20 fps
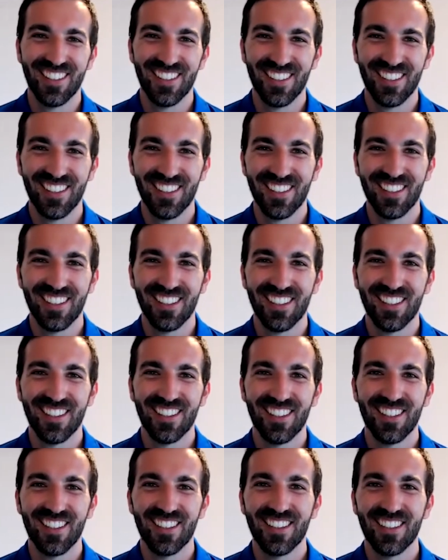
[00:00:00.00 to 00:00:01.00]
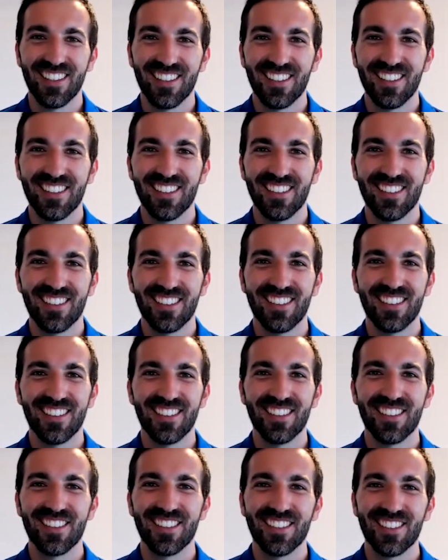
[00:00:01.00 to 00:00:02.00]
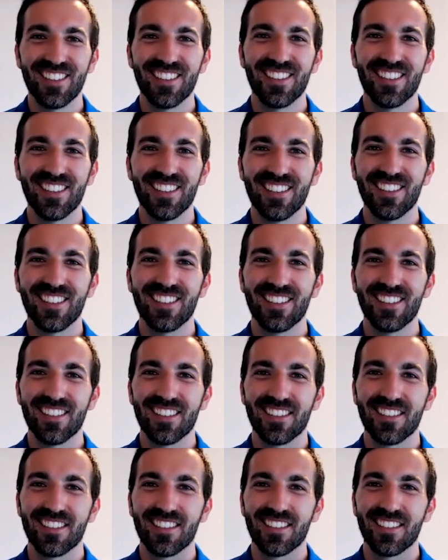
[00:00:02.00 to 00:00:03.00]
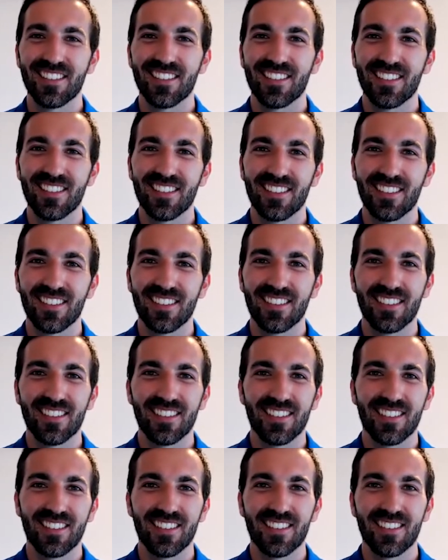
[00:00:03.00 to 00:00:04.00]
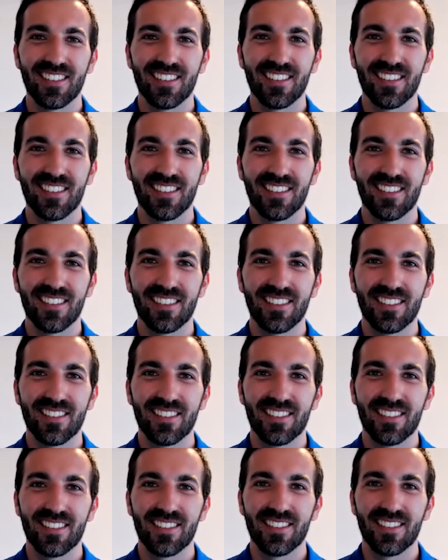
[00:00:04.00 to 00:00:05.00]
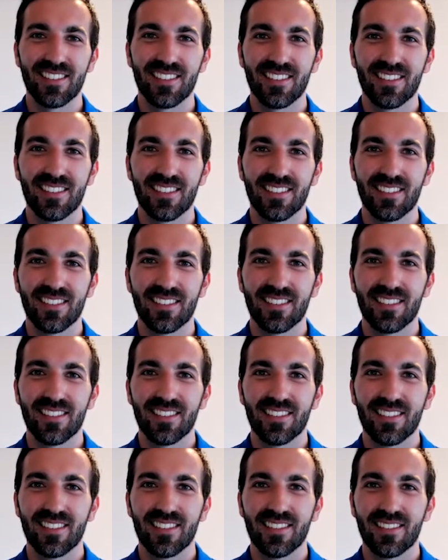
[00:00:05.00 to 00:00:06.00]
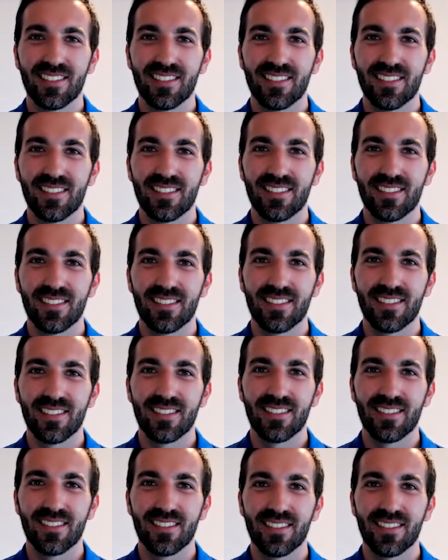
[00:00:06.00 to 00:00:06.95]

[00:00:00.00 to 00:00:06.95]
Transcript: The person shown says nothing.